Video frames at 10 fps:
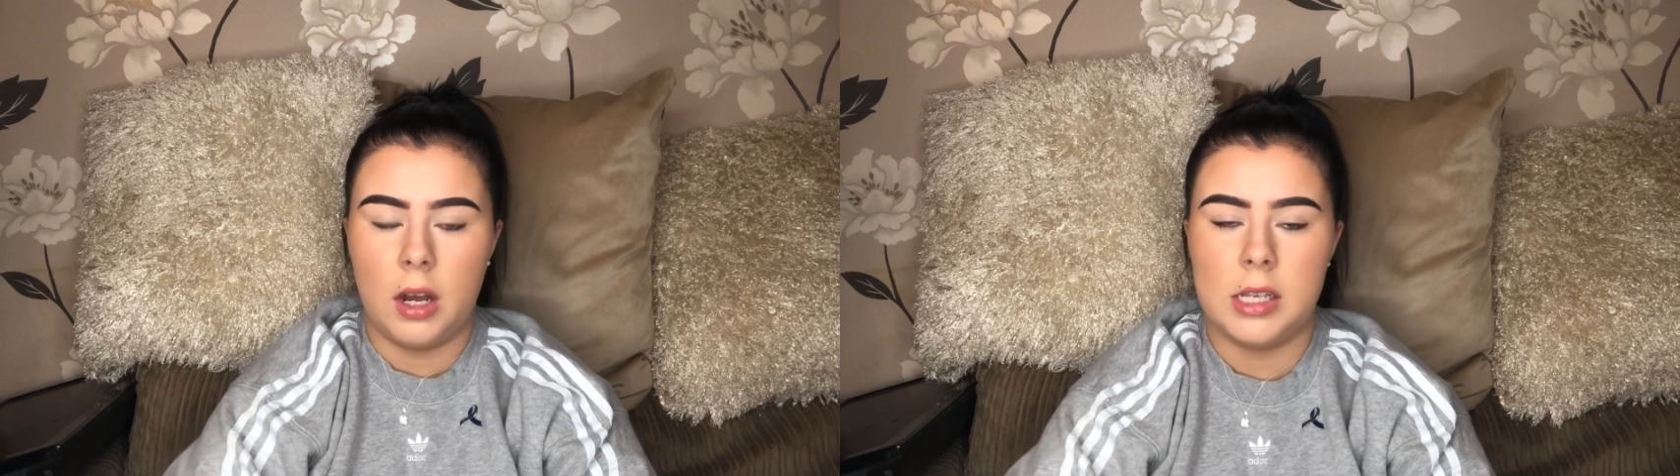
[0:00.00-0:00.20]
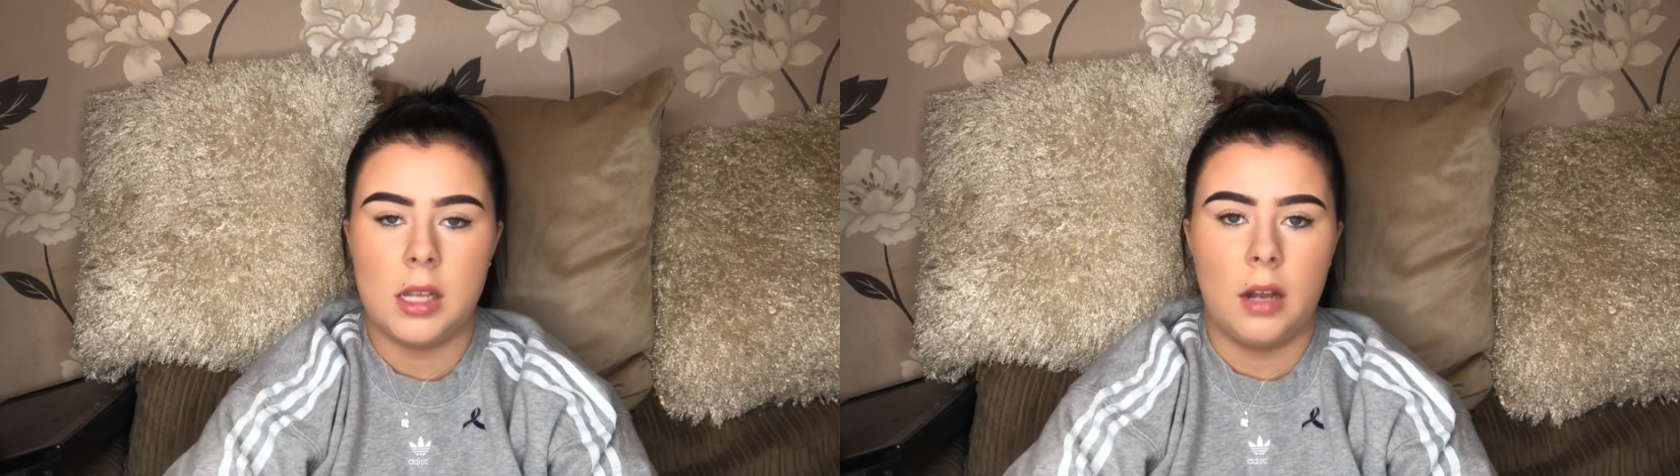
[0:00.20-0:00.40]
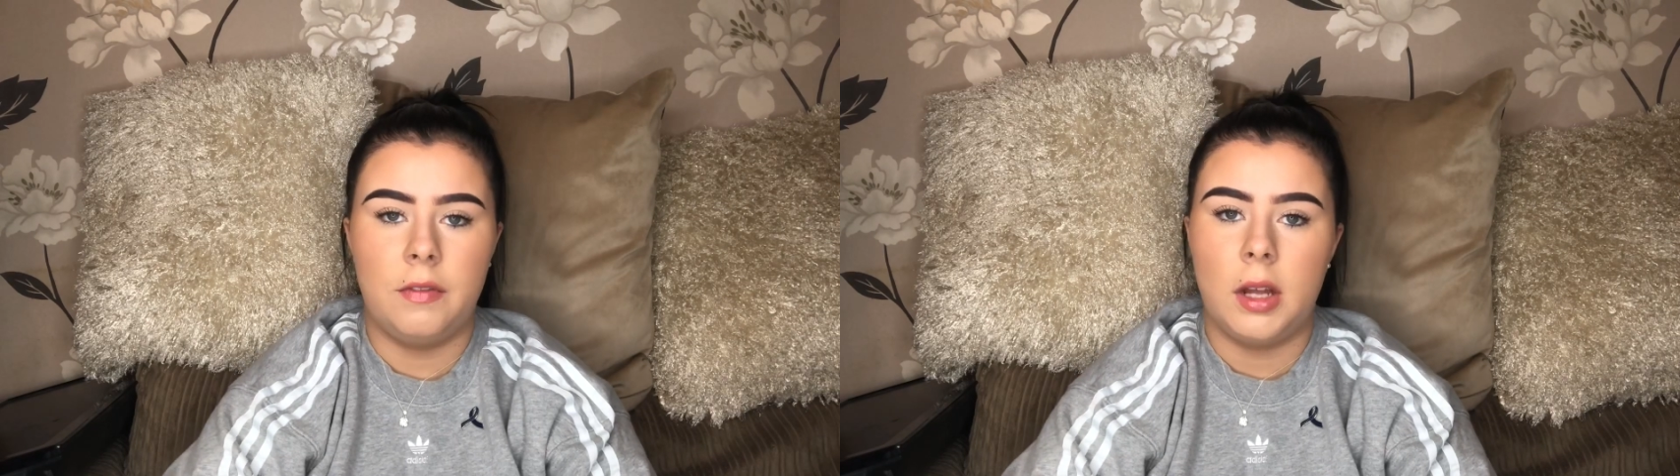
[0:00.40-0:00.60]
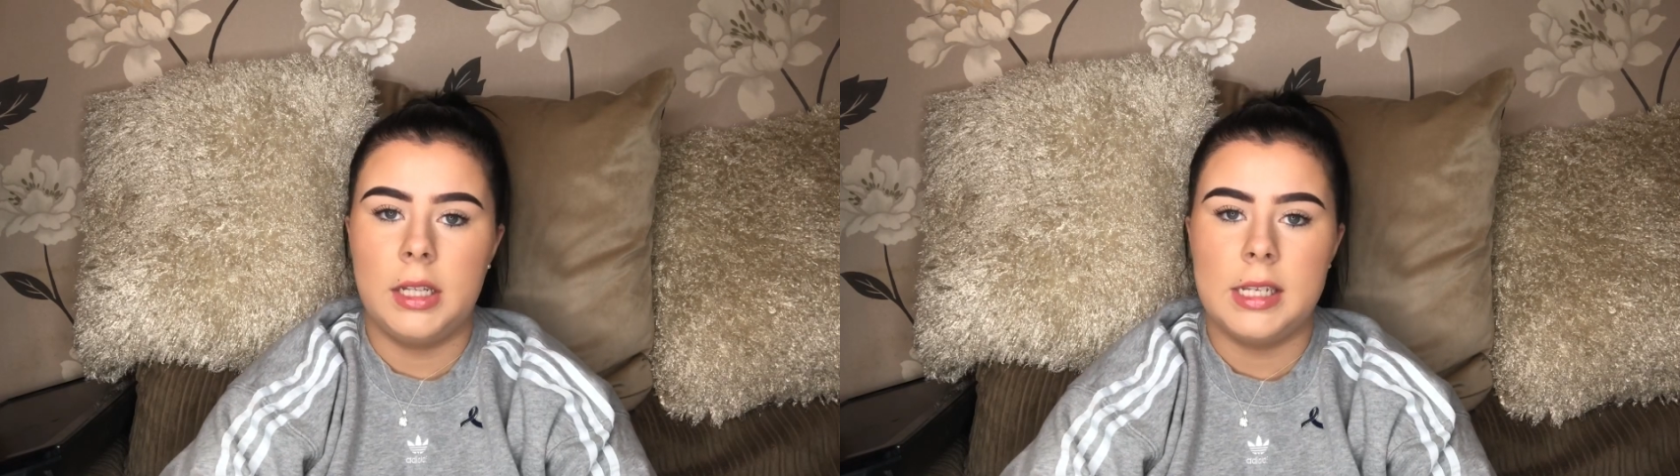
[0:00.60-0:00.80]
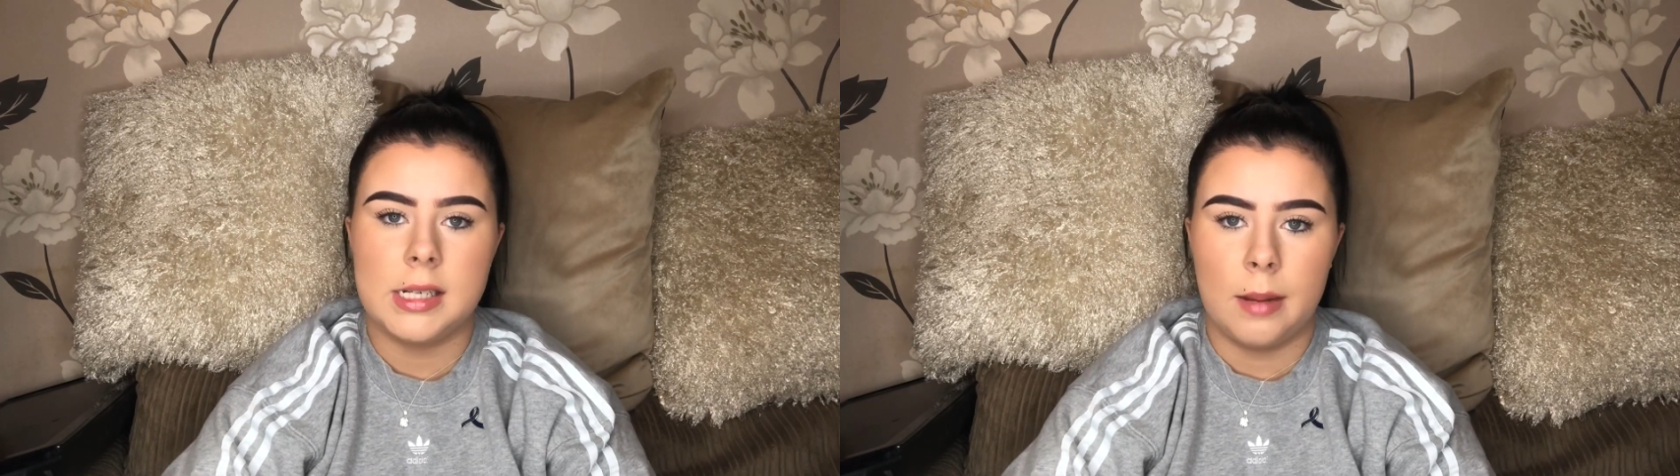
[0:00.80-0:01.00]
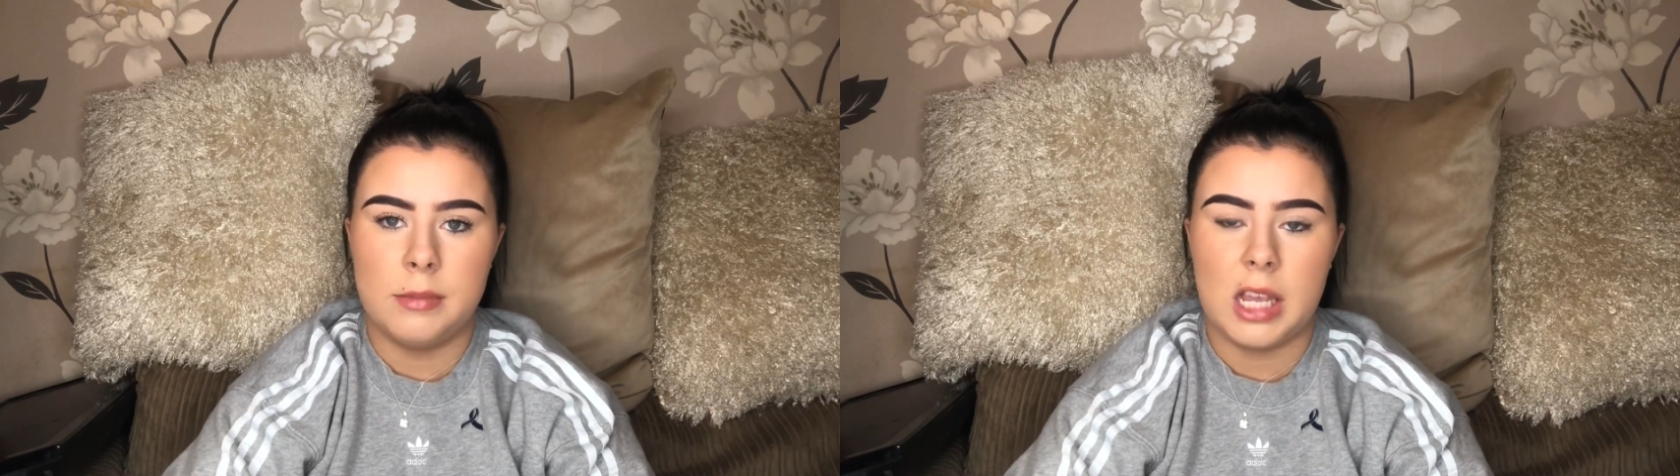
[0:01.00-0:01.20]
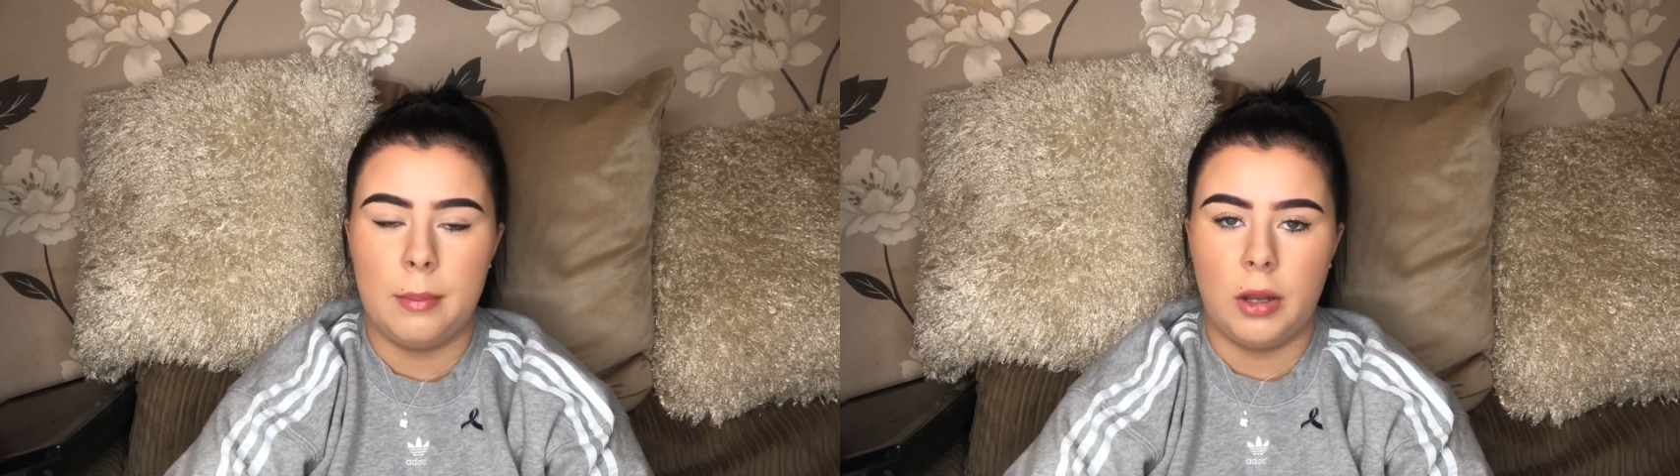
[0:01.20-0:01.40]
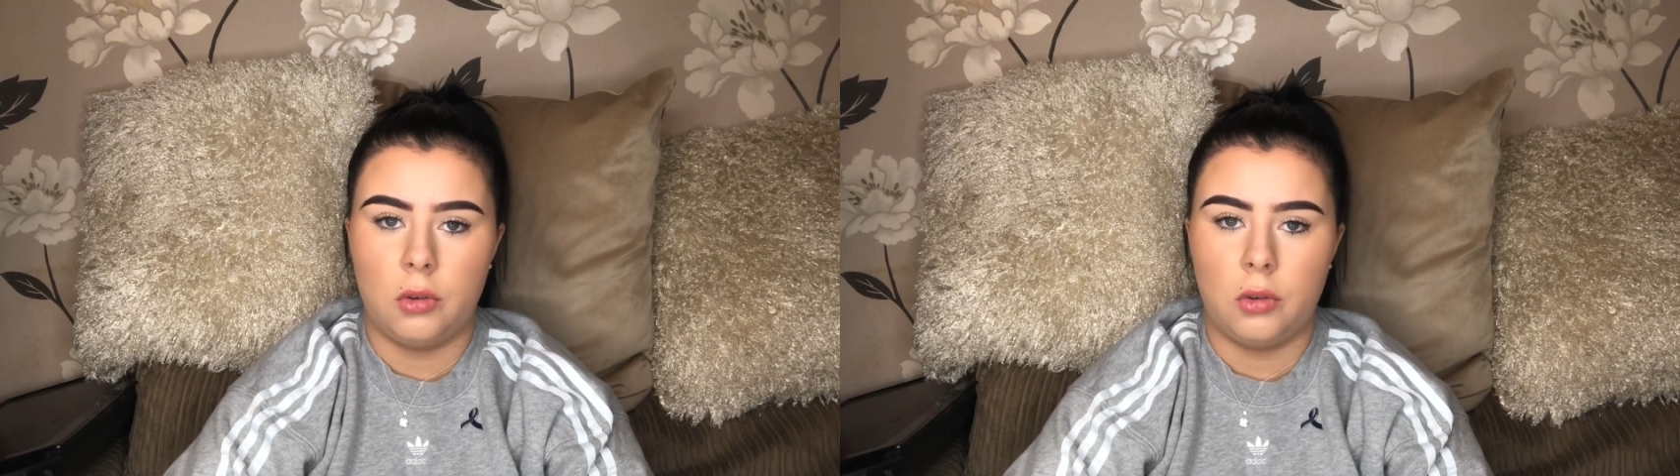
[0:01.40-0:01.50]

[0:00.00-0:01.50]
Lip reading: I started finding these lumps in my